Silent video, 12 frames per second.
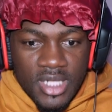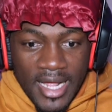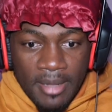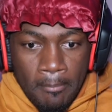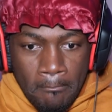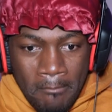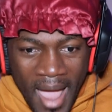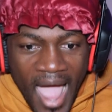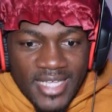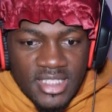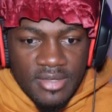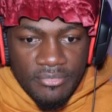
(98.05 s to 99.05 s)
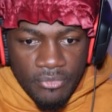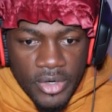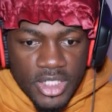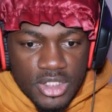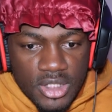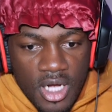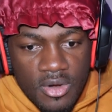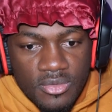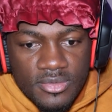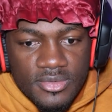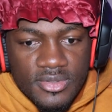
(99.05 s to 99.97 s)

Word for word: like massive for the show.